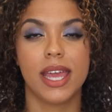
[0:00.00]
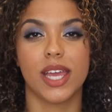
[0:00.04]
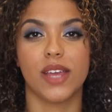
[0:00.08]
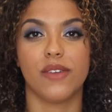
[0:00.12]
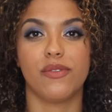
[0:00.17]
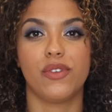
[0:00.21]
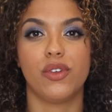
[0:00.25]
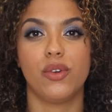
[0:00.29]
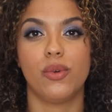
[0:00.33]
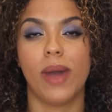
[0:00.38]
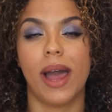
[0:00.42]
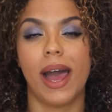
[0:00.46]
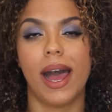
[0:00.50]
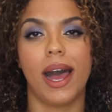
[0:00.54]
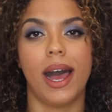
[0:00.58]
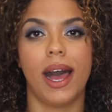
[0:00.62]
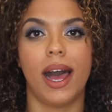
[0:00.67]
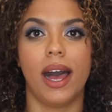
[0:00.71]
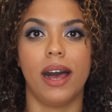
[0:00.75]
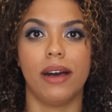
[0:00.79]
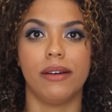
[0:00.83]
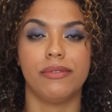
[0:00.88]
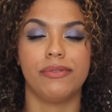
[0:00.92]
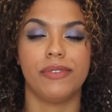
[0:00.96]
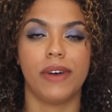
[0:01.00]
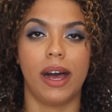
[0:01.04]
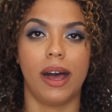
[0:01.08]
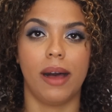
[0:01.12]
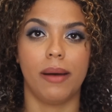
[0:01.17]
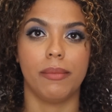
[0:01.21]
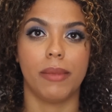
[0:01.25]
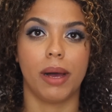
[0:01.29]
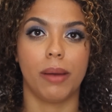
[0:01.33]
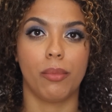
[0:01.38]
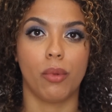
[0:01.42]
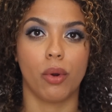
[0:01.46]
If you have
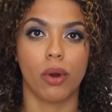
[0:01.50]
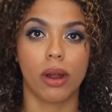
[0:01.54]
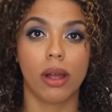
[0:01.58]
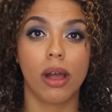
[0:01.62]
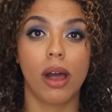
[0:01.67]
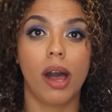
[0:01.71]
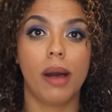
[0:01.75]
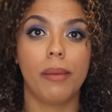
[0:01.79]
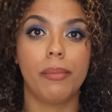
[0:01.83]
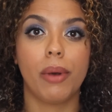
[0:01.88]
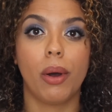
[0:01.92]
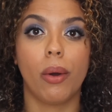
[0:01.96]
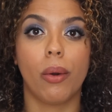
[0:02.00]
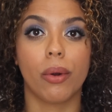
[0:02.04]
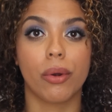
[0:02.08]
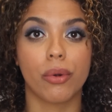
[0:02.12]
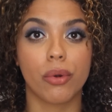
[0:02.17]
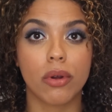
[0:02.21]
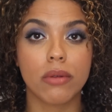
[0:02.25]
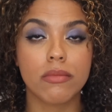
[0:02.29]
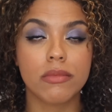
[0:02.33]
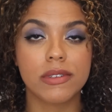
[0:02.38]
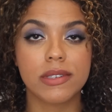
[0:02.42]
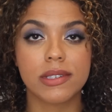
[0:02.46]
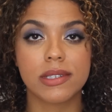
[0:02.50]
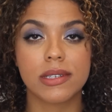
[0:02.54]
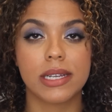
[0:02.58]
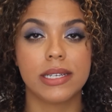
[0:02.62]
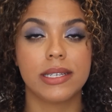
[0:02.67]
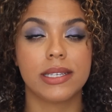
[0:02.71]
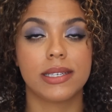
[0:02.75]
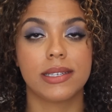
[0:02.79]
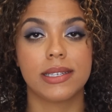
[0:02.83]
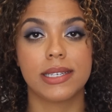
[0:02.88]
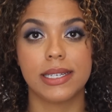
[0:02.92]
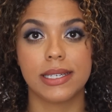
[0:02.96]
um, a more combo or normal
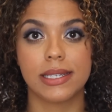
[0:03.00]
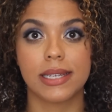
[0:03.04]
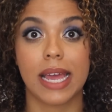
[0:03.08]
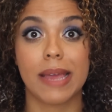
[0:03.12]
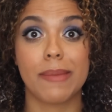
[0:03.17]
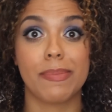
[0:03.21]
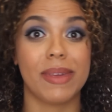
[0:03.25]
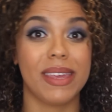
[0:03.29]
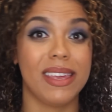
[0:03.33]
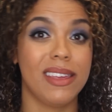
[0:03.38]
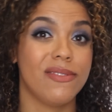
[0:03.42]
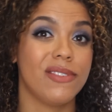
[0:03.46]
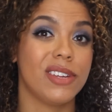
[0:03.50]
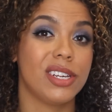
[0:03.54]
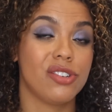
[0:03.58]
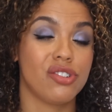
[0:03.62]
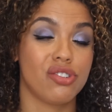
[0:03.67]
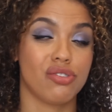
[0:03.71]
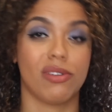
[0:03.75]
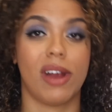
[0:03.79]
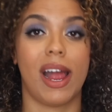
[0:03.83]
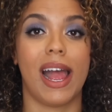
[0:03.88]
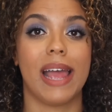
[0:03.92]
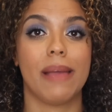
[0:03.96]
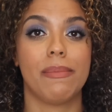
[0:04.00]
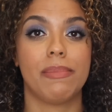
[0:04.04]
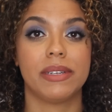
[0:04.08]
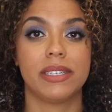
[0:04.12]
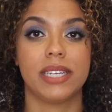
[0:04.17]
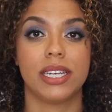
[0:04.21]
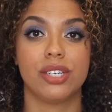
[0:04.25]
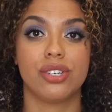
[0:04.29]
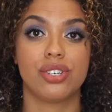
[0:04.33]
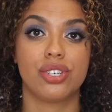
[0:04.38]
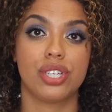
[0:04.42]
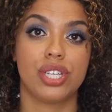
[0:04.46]
skin, skin type, even dry
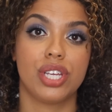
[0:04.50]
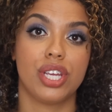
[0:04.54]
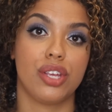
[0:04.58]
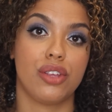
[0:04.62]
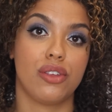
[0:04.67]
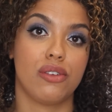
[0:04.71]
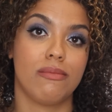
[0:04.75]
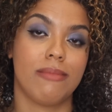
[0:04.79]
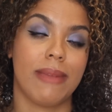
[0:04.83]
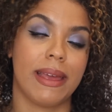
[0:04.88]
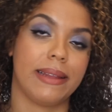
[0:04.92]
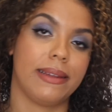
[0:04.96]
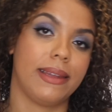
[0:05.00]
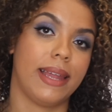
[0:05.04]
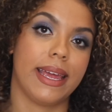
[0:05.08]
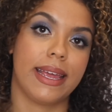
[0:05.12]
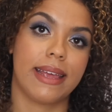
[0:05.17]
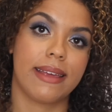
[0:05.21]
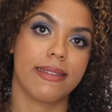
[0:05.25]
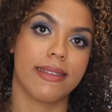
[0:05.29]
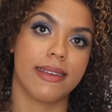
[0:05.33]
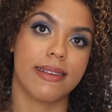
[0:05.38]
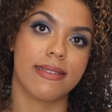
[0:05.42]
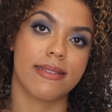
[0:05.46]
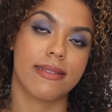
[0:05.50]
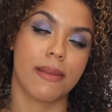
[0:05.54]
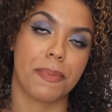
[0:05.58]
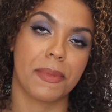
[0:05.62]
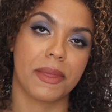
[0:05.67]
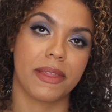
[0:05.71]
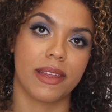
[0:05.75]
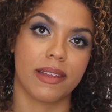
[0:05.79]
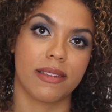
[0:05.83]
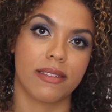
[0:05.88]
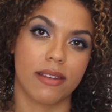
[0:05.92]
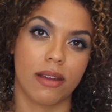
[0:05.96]
potentially, you may like this,
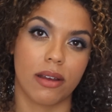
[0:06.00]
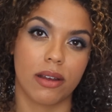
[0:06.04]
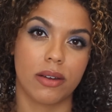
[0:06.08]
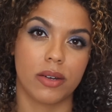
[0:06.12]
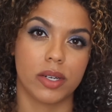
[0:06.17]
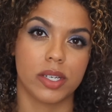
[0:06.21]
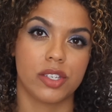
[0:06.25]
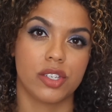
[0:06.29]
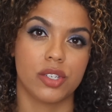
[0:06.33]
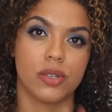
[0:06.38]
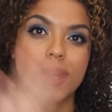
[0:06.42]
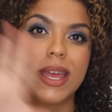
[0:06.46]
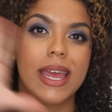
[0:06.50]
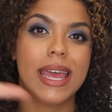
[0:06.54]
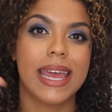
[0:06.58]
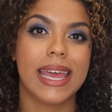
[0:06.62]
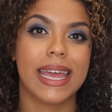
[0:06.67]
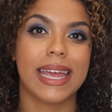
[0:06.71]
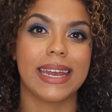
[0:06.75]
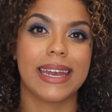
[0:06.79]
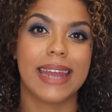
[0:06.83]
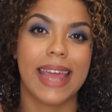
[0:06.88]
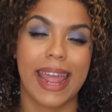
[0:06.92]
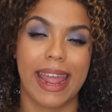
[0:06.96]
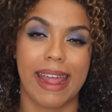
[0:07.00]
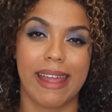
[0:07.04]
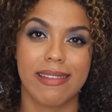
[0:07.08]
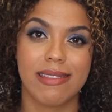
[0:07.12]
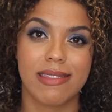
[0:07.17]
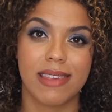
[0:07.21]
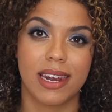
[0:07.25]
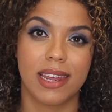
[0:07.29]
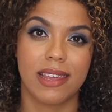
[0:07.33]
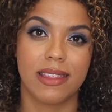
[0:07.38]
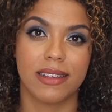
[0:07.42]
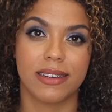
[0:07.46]
something that's not going to
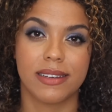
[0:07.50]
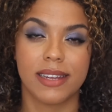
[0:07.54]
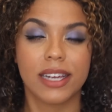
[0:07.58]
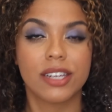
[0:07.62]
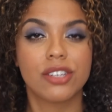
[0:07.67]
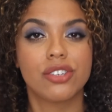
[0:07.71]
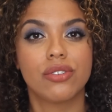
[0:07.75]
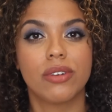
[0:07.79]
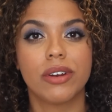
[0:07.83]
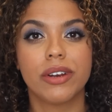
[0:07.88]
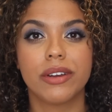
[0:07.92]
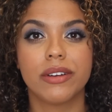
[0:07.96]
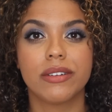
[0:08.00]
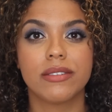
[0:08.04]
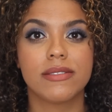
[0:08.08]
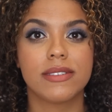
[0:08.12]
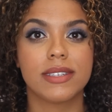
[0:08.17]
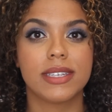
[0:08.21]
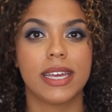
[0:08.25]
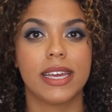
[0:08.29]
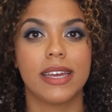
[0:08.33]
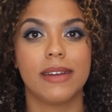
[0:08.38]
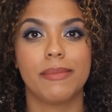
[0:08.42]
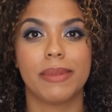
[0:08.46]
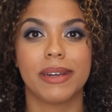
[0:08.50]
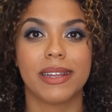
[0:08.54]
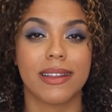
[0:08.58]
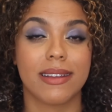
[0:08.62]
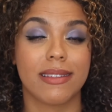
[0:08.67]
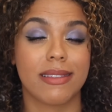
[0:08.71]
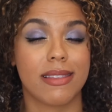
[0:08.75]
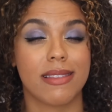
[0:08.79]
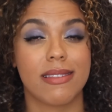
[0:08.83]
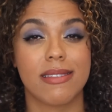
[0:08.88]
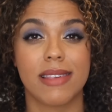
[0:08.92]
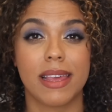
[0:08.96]
enhance any of the texture on your skin, but
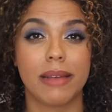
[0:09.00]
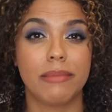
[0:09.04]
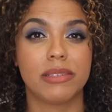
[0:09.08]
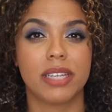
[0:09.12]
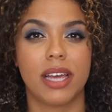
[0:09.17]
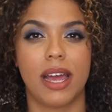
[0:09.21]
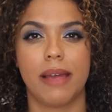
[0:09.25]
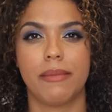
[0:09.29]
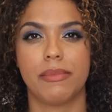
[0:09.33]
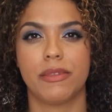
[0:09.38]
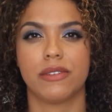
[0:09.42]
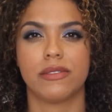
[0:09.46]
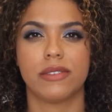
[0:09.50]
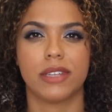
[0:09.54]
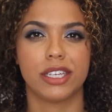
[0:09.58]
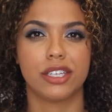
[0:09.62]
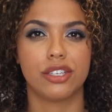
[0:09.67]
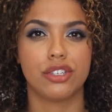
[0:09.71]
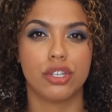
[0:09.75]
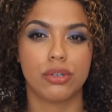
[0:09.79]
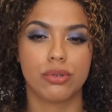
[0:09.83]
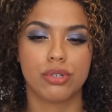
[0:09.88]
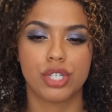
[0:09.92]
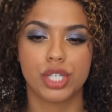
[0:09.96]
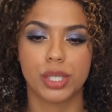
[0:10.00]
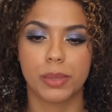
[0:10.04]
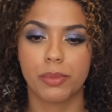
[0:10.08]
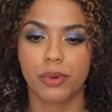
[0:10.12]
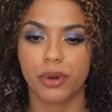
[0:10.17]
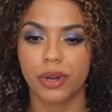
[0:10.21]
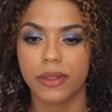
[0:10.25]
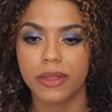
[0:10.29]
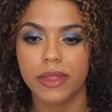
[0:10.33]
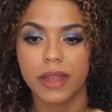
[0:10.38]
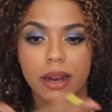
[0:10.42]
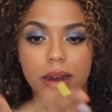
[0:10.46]
at the same time, there's like no
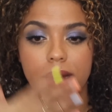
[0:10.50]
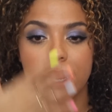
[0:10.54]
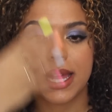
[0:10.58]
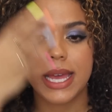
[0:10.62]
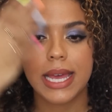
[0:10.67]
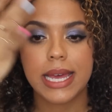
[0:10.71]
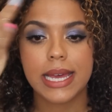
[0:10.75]
shimmer in there.